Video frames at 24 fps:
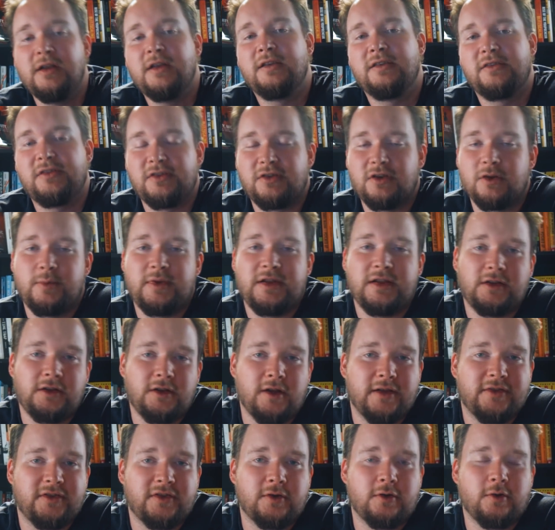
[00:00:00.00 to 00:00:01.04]
So there's going to be
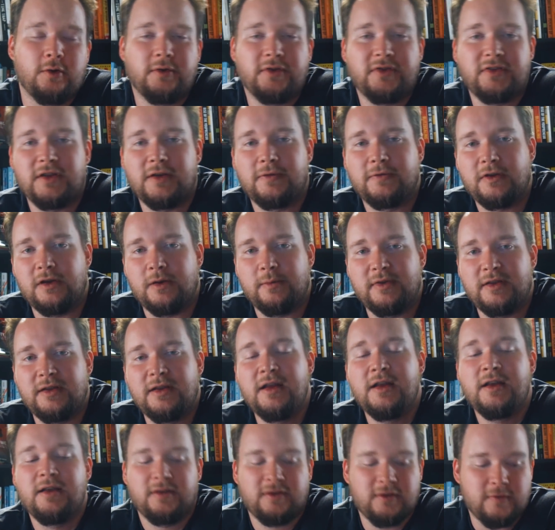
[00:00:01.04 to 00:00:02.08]
lots of cool stuff coming.
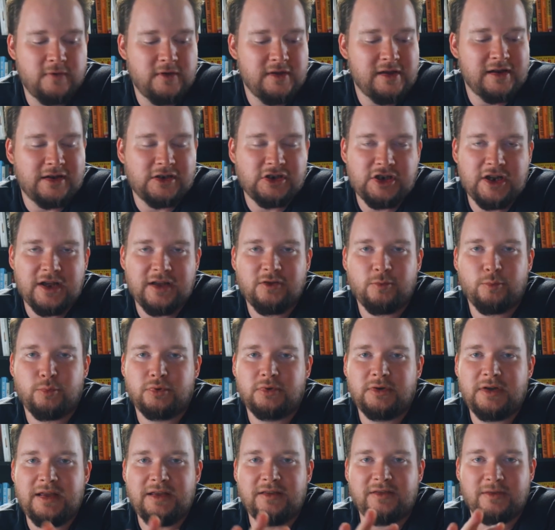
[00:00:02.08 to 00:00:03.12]
So if you get a chance,
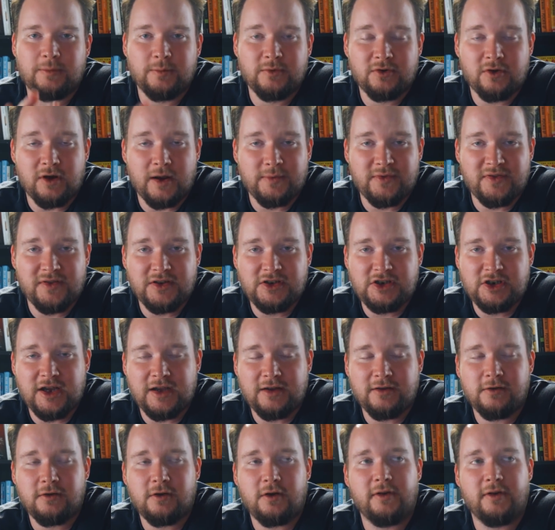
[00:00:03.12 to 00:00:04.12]
please subscribe to the channel.